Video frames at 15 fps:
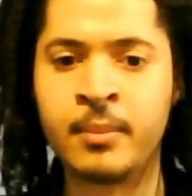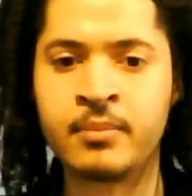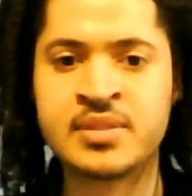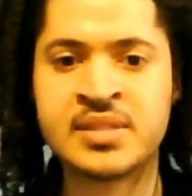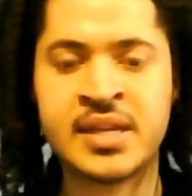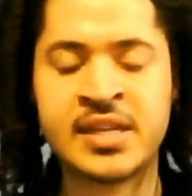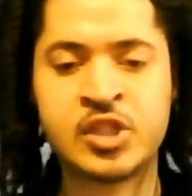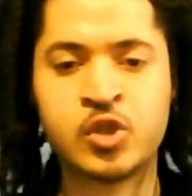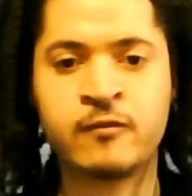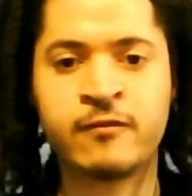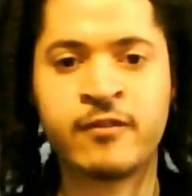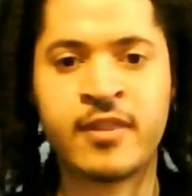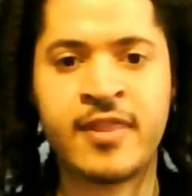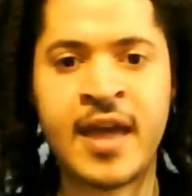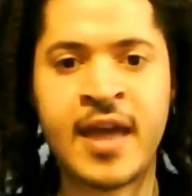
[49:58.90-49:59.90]
stay tuned
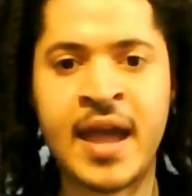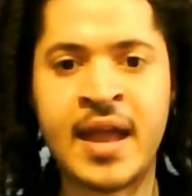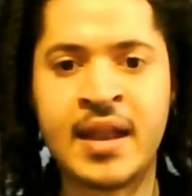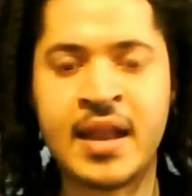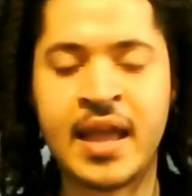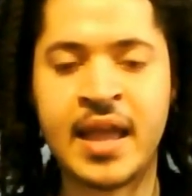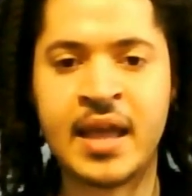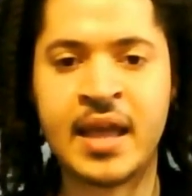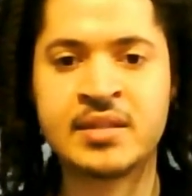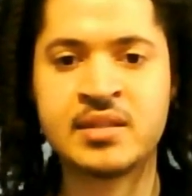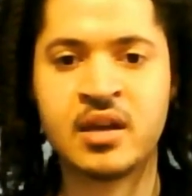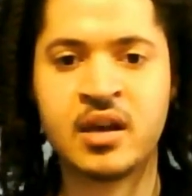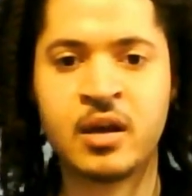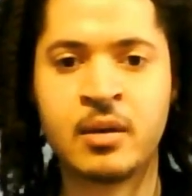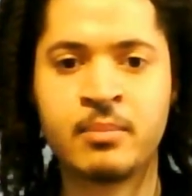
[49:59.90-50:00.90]
for that,
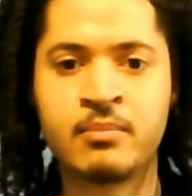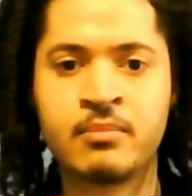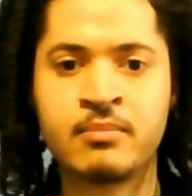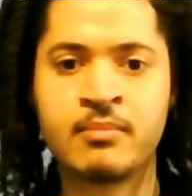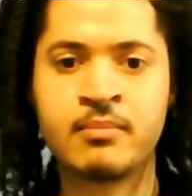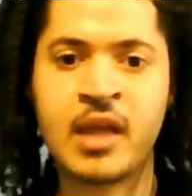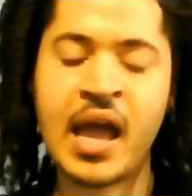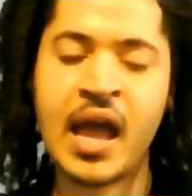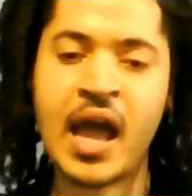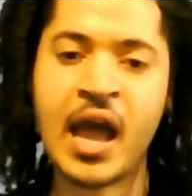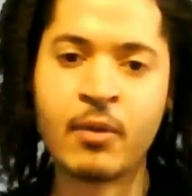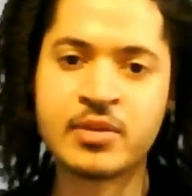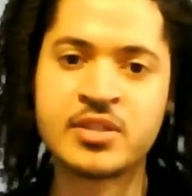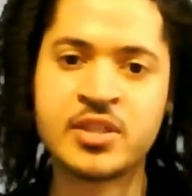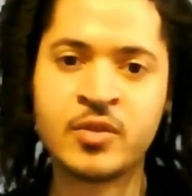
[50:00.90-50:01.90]
and
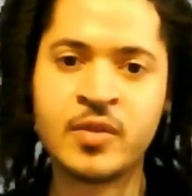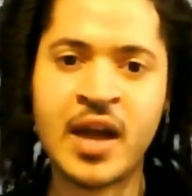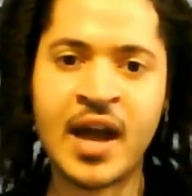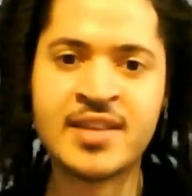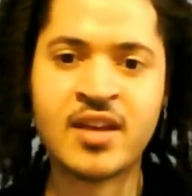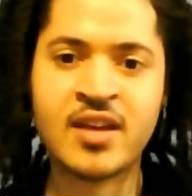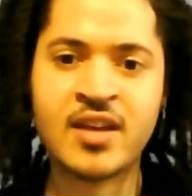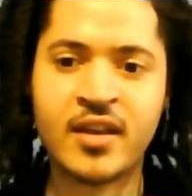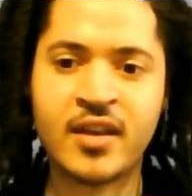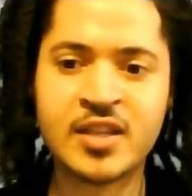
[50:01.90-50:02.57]
I will see you guys on the